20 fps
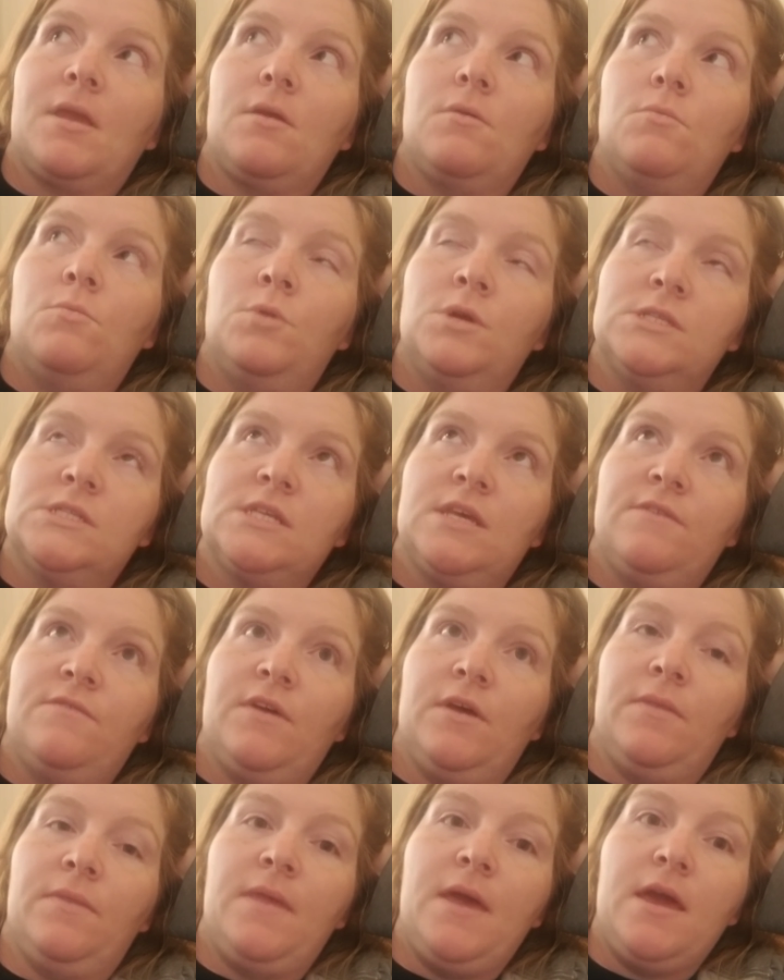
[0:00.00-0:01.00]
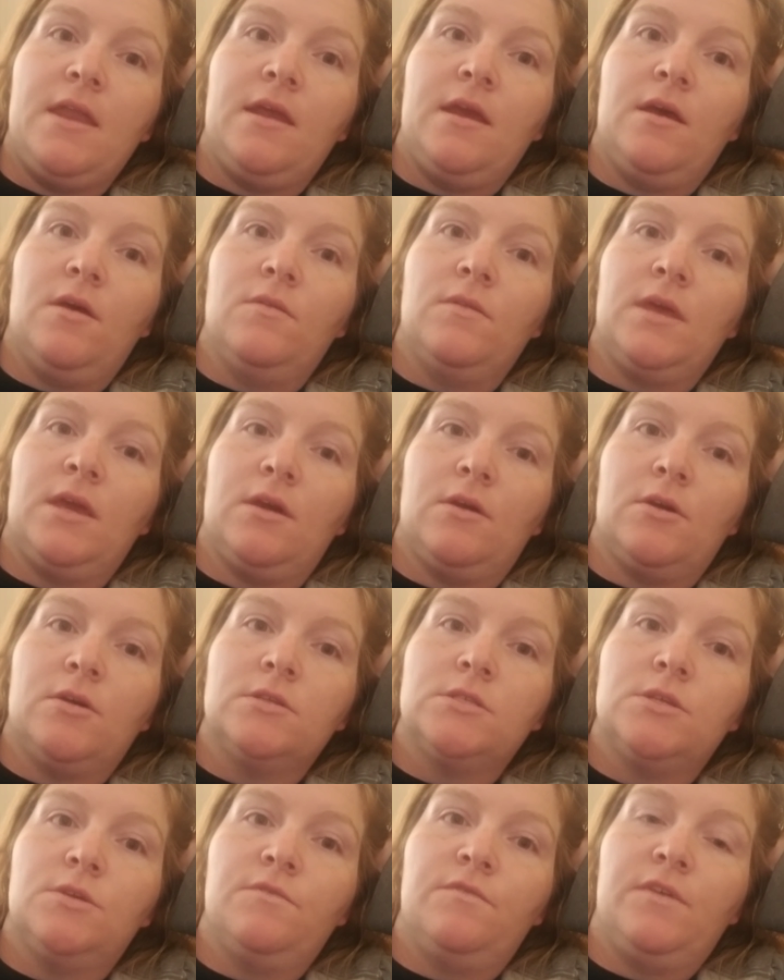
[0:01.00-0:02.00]
once they found that out, they
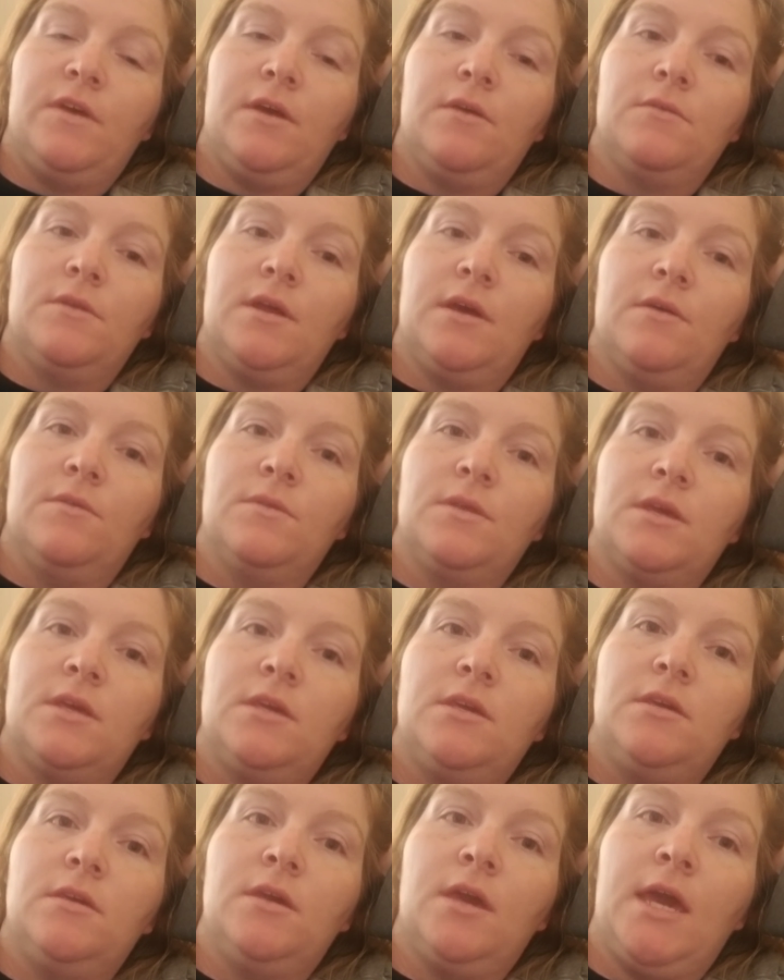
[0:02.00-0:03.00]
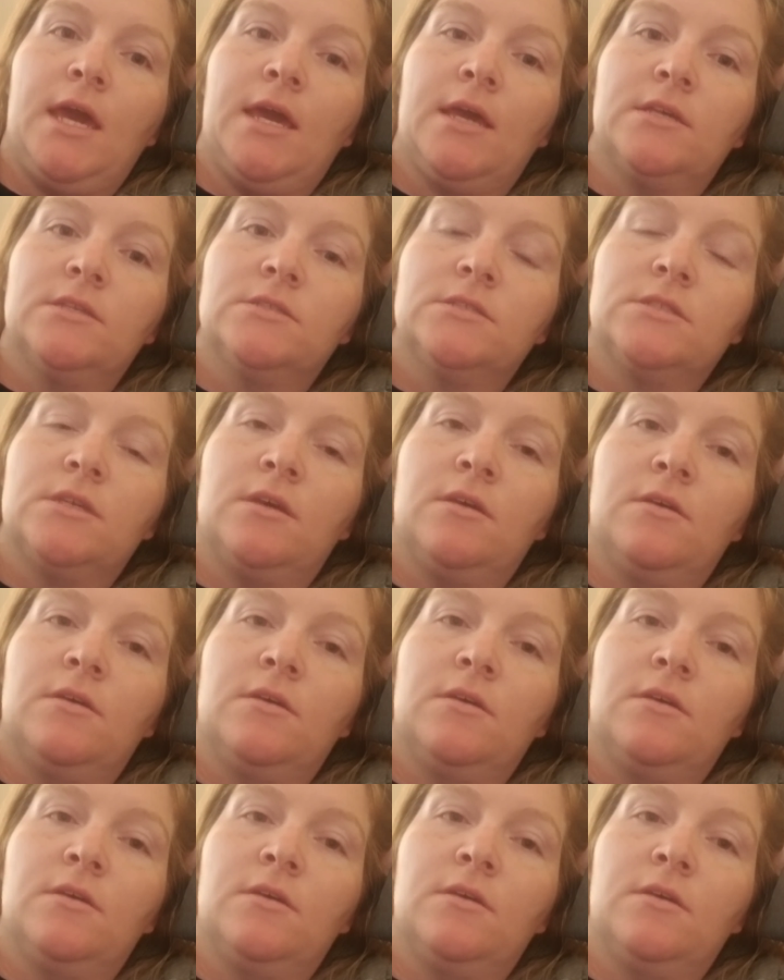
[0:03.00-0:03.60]
also found out that he has